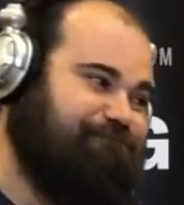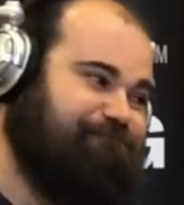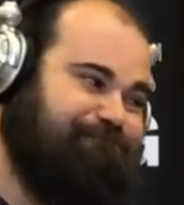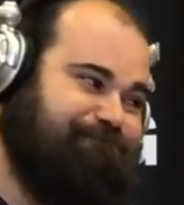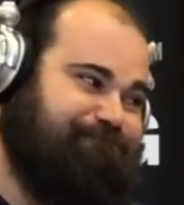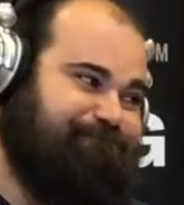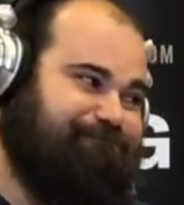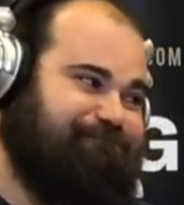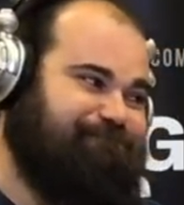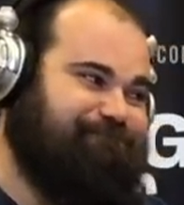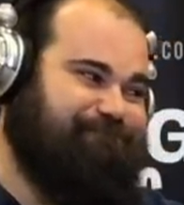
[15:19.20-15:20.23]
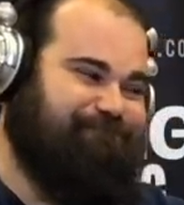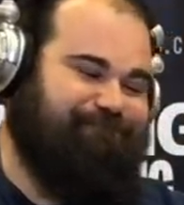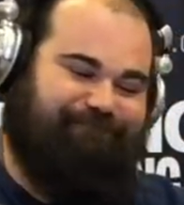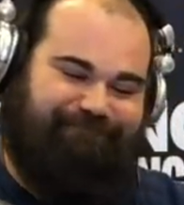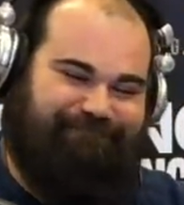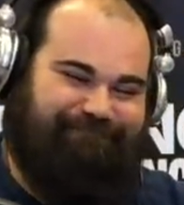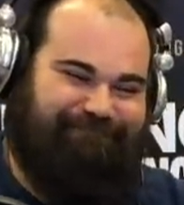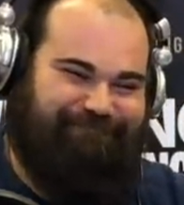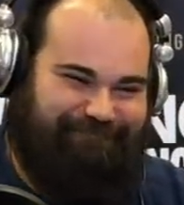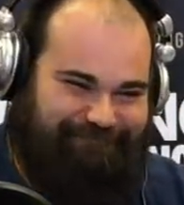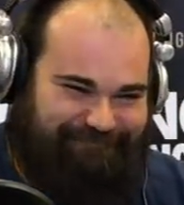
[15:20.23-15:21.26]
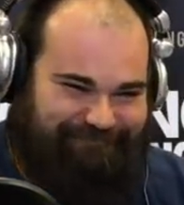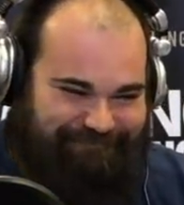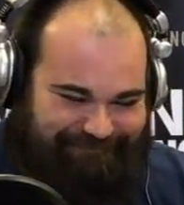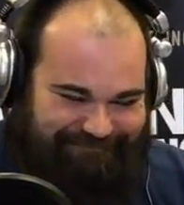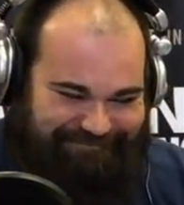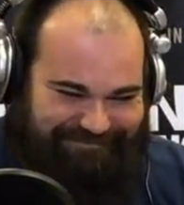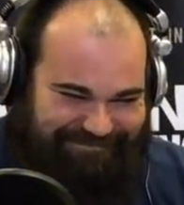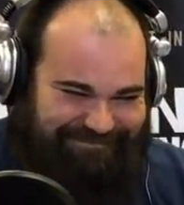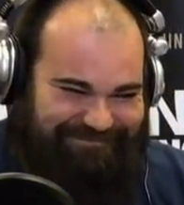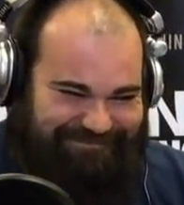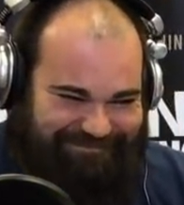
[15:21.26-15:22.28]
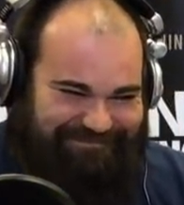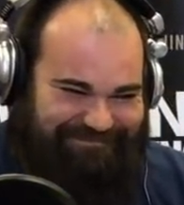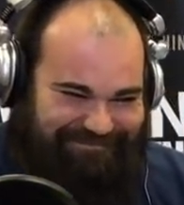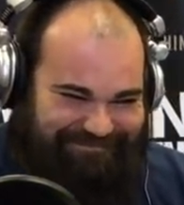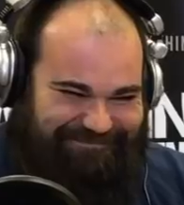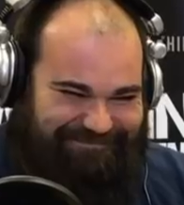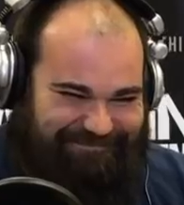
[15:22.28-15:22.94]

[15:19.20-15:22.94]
[no speech]